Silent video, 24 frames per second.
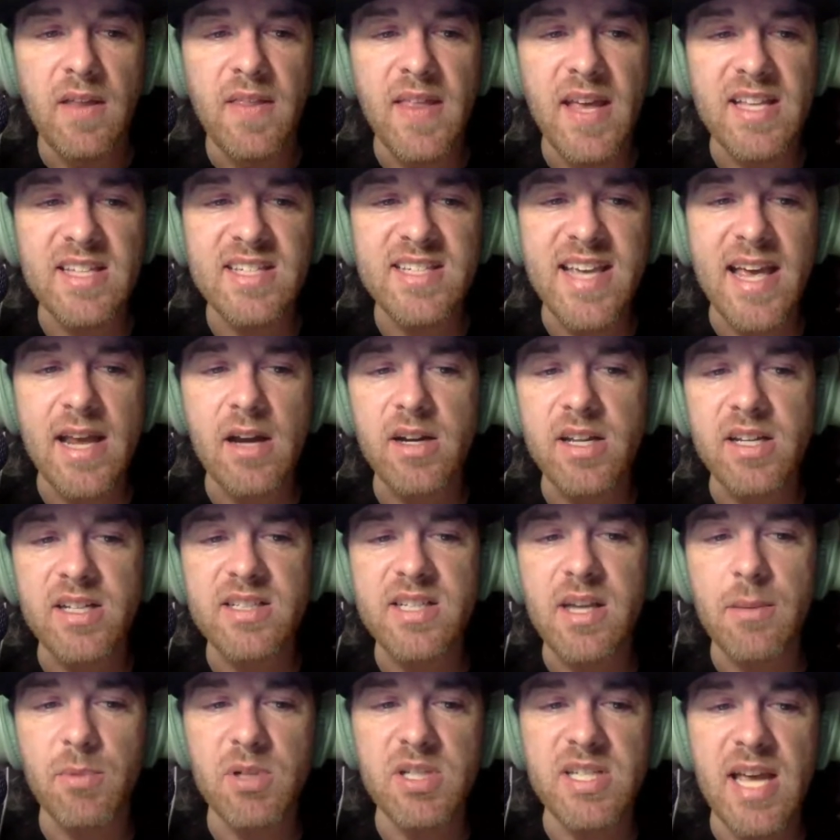Then Saturday,
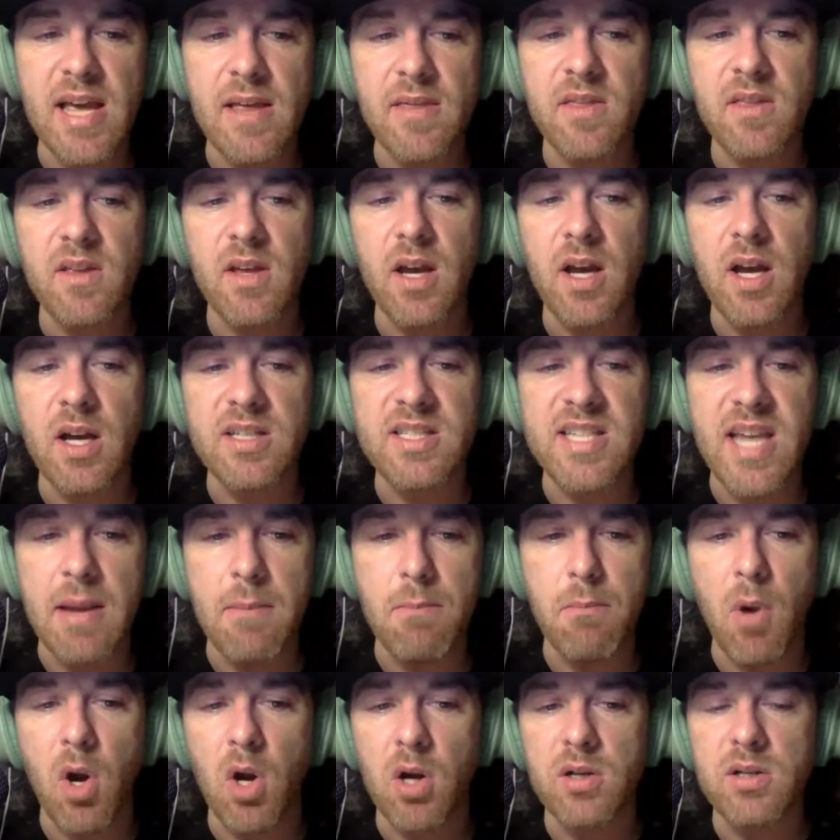December 10th,
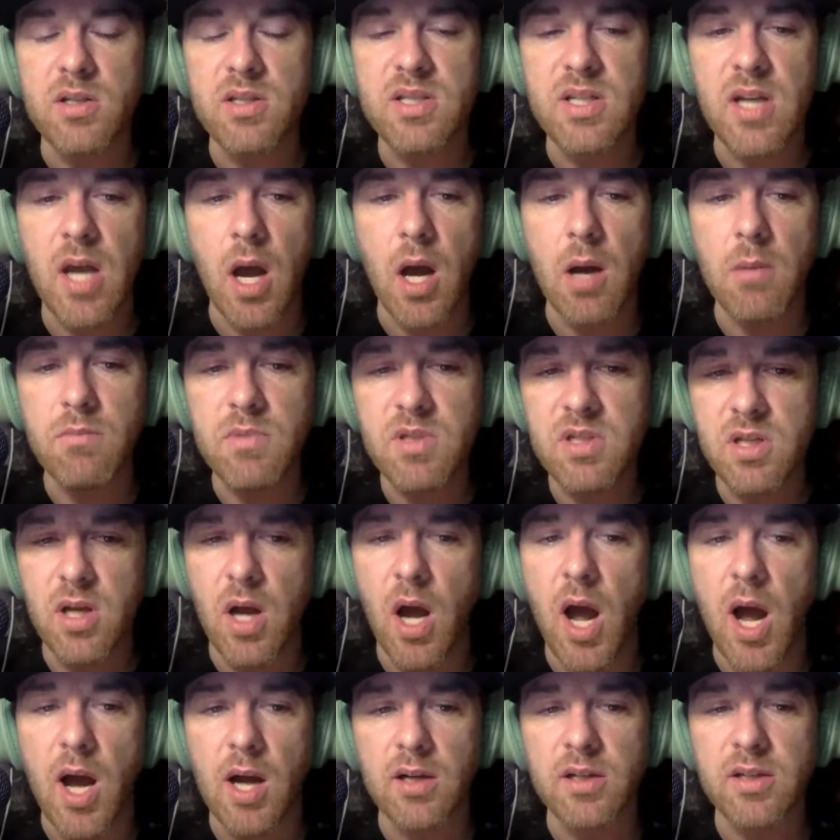St. Martin's comes
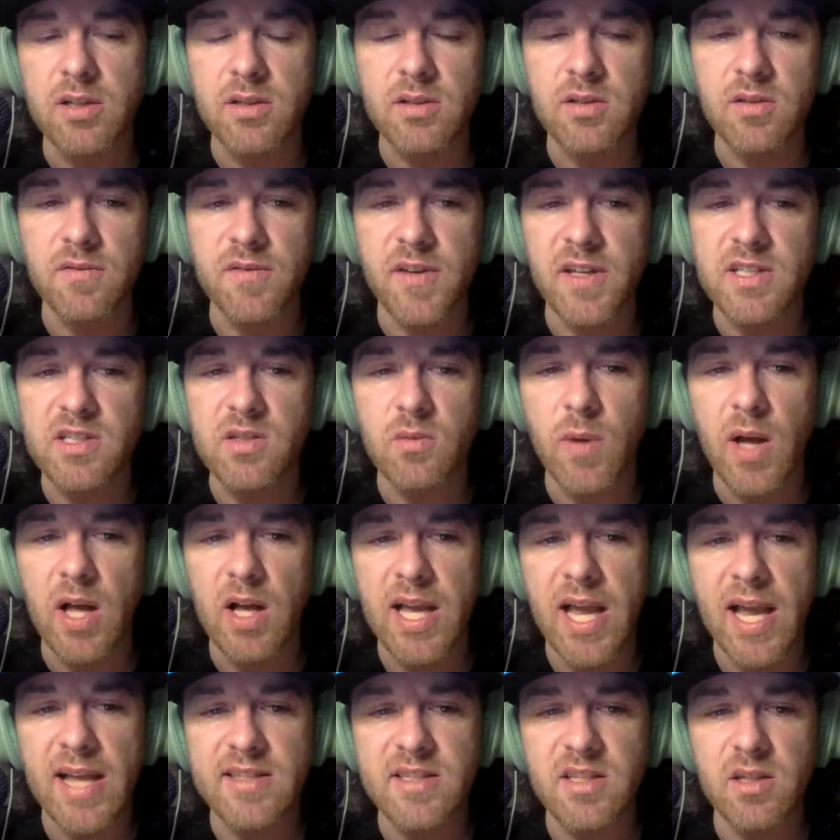to Ogden to face the
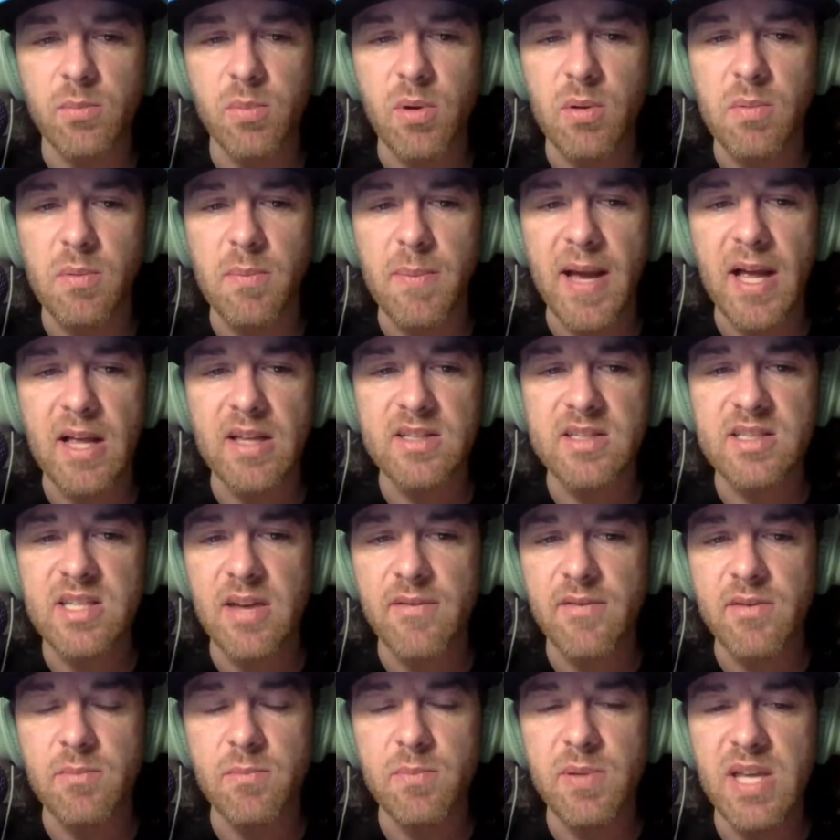Wildcats in the Purple Palace,
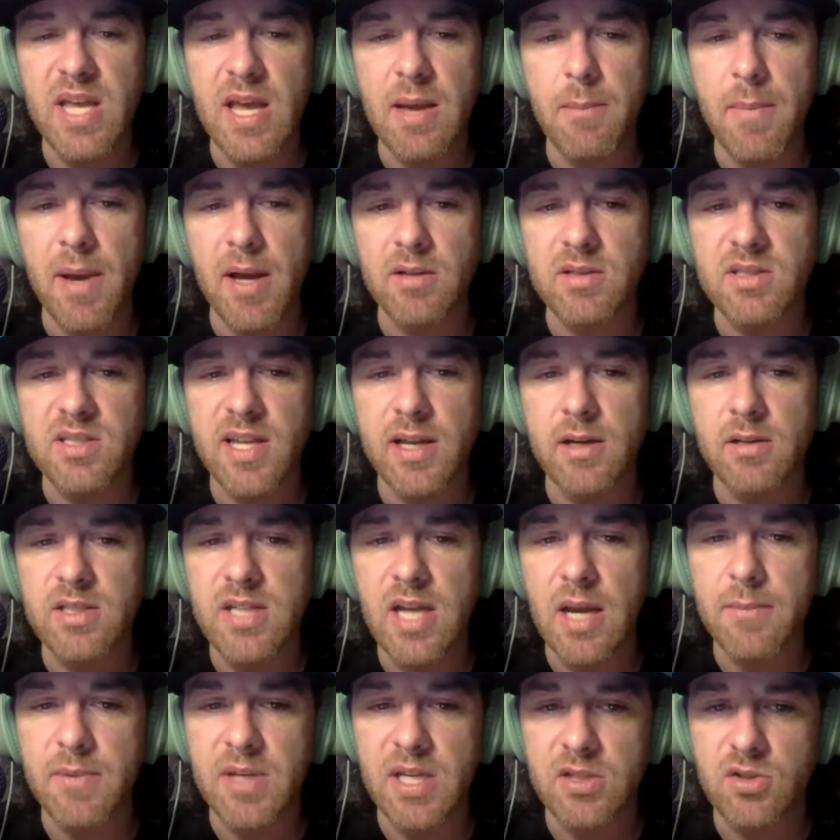7 p.m. Mountain Standard
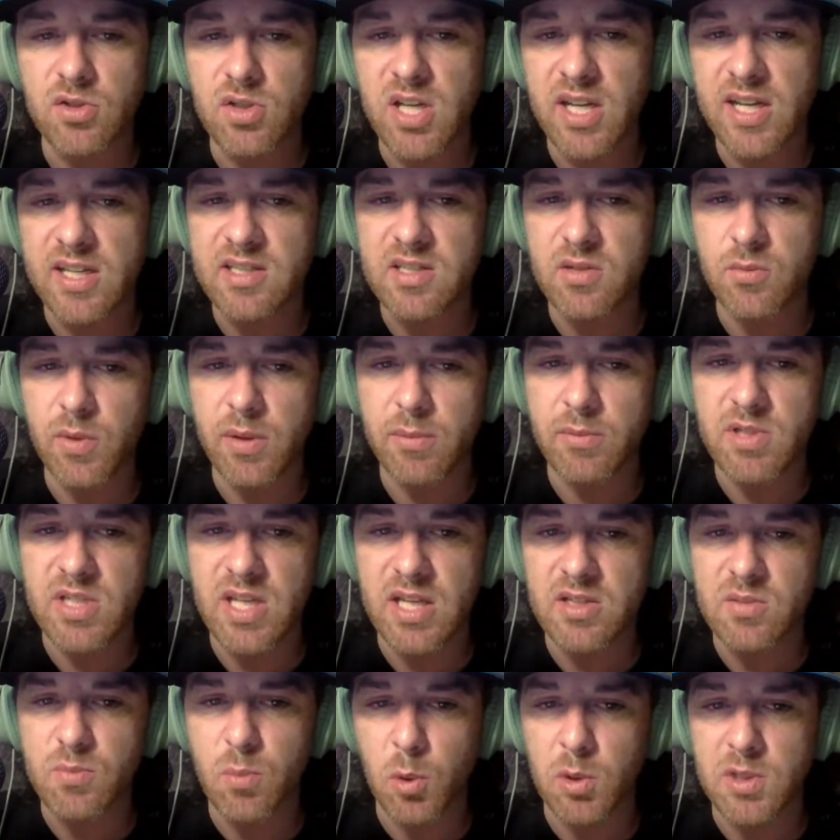Time. You get your tickets at
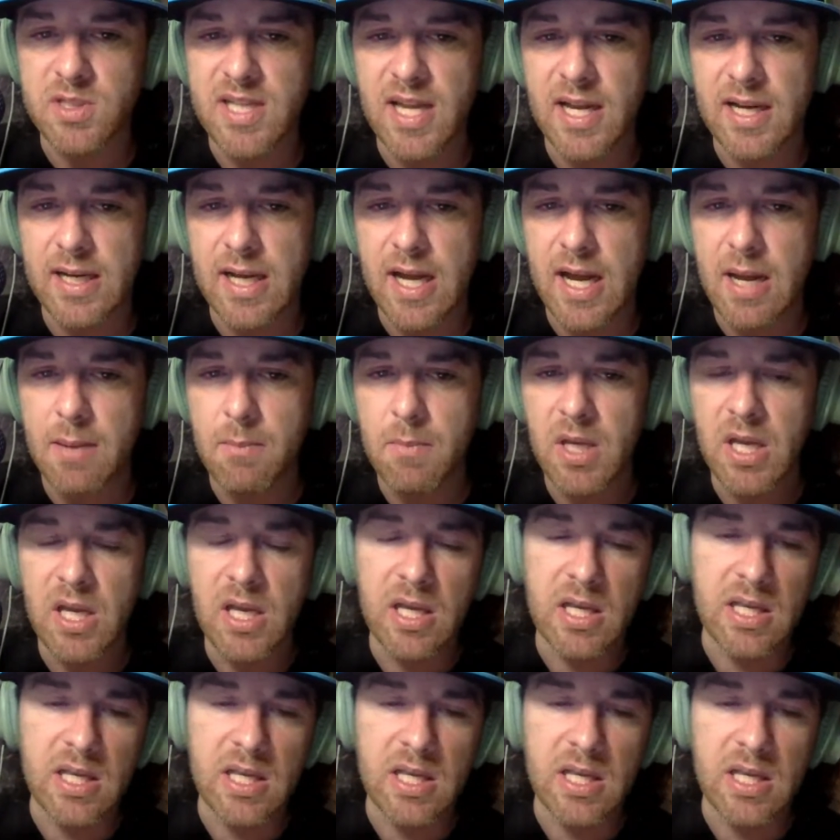WeberStateSports.com.